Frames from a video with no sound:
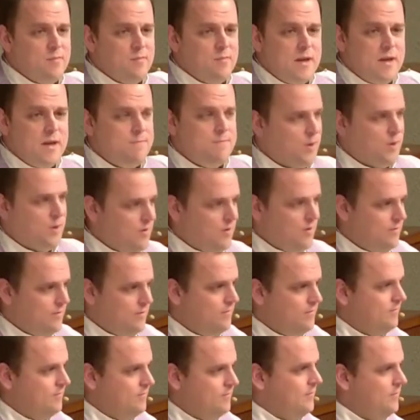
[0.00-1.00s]
people,
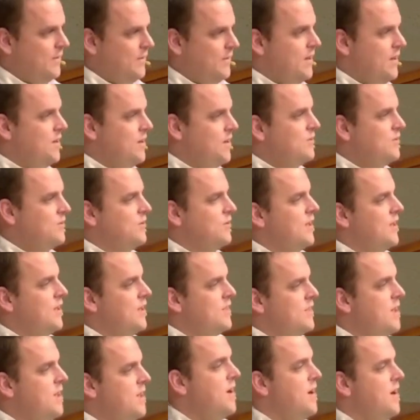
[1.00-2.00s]
so that
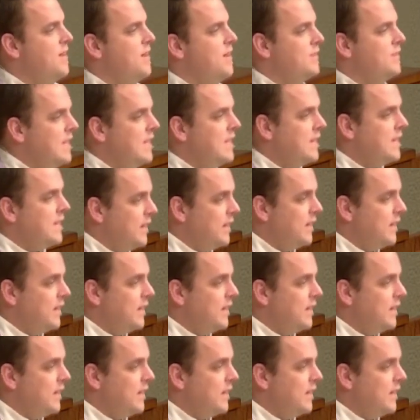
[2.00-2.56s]
they might think